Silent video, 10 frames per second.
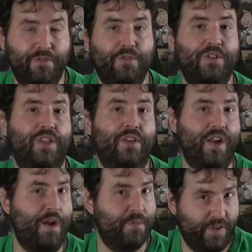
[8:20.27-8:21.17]
Unfortunately, they're
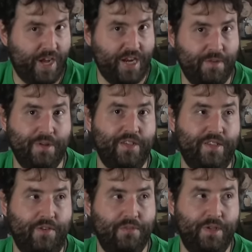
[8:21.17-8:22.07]
not provided
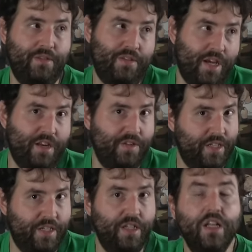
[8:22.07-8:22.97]
because that would be kind of
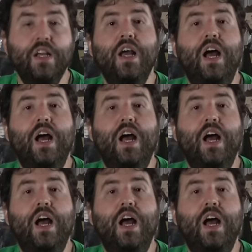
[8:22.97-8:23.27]
illegal.